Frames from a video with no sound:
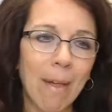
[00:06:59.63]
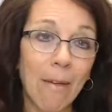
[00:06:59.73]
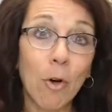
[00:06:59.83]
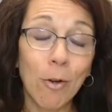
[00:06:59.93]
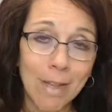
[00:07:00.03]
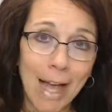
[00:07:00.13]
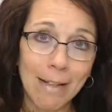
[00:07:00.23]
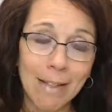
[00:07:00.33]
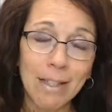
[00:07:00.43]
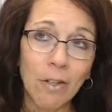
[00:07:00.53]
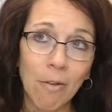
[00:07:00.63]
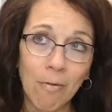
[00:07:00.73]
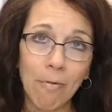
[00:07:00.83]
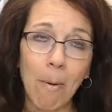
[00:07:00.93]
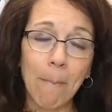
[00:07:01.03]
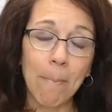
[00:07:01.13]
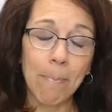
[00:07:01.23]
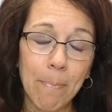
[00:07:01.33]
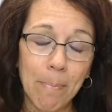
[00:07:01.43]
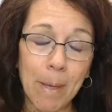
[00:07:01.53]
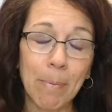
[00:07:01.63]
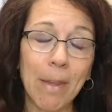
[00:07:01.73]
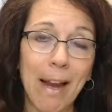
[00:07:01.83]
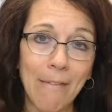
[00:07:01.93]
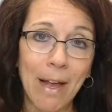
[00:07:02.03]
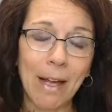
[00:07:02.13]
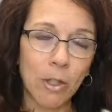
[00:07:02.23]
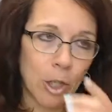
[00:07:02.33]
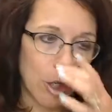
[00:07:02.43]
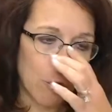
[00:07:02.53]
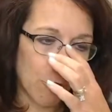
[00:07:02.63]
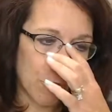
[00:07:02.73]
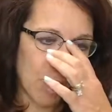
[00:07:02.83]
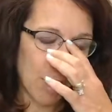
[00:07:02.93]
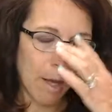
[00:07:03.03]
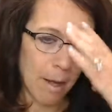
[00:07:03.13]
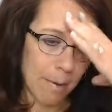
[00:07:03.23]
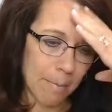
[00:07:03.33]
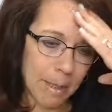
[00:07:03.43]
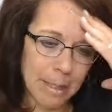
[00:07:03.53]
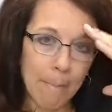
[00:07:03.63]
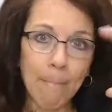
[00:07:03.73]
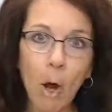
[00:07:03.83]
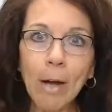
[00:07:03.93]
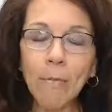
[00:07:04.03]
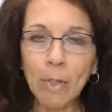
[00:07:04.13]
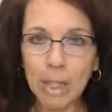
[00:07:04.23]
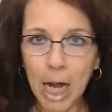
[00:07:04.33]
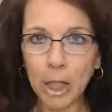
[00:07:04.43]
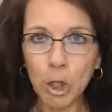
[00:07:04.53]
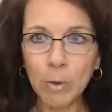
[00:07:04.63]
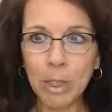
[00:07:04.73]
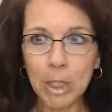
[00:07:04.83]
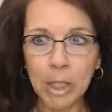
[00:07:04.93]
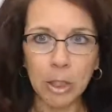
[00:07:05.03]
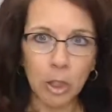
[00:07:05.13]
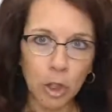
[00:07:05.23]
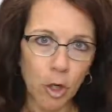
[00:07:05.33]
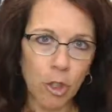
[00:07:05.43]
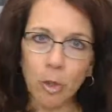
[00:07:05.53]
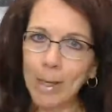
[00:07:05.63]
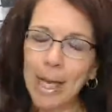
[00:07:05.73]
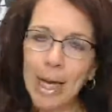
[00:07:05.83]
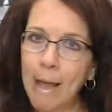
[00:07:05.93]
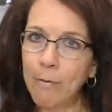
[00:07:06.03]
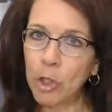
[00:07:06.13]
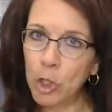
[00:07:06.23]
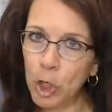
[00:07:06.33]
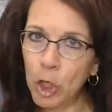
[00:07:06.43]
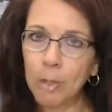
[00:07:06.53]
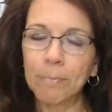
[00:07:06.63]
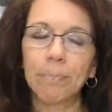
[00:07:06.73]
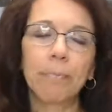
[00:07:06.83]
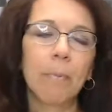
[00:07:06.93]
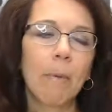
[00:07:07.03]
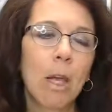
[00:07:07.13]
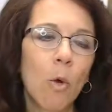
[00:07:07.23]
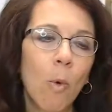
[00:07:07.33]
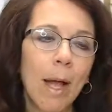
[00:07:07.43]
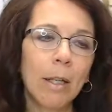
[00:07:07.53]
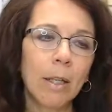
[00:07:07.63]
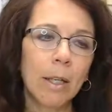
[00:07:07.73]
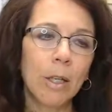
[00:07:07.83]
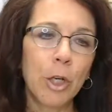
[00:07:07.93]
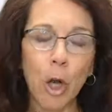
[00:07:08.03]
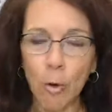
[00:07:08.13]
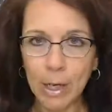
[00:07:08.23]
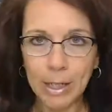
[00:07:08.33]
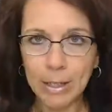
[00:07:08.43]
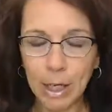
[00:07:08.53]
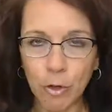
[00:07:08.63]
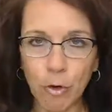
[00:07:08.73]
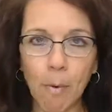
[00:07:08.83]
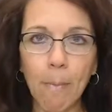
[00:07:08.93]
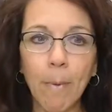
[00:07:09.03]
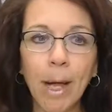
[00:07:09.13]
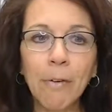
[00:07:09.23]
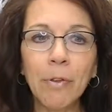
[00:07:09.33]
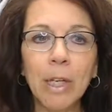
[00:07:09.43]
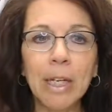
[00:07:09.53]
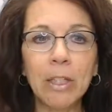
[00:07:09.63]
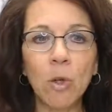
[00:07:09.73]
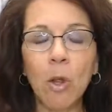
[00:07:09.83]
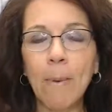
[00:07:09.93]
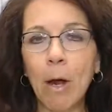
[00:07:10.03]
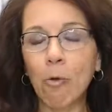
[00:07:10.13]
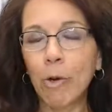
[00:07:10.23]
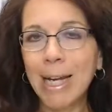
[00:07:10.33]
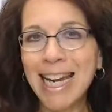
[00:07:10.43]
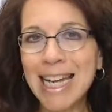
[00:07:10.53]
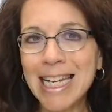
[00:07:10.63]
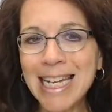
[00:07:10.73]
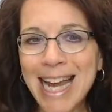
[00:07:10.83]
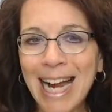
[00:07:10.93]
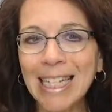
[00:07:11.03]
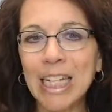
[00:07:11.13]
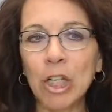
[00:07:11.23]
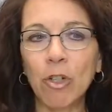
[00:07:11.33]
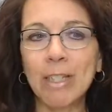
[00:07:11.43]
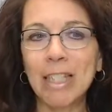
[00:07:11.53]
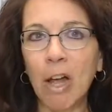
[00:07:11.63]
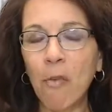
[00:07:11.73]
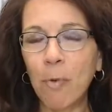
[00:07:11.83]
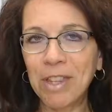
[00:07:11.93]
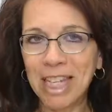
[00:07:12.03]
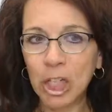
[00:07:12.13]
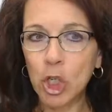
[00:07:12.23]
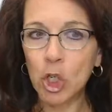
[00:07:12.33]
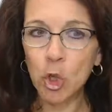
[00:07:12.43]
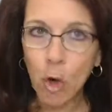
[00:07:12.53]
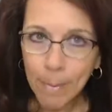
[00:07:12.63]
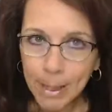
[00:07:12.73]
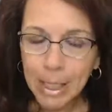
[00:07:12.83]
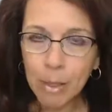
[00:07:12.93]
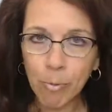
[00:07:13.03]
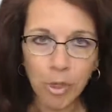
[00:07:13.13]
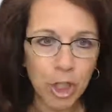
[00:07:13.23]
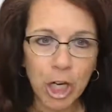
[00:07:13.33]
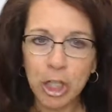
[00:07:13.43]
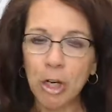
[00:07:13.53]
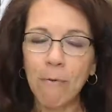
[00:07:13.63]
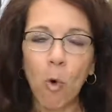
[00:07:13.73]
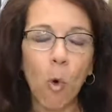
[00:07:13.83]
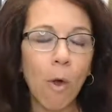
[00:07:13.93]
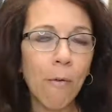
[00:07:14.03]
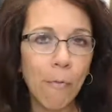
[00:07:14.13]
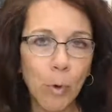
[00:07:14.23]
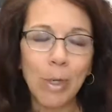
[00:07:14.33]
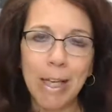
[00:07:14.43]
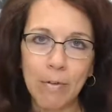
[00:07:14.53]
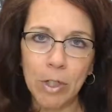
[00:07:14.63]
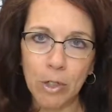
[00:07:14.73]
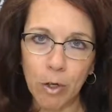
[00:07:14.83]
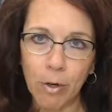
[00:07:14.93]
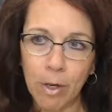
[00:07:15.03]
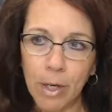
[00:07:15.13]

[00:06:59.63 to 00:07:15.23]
I've heard that. These are from people that I've actually heard. Because I'm mindfully not choosing to eat dessert, so I can't have dessert. Well, no, that is not true. Mindful eating is all about reconnecting yourself with the enjoyment and the appreciation of all food, even dessert.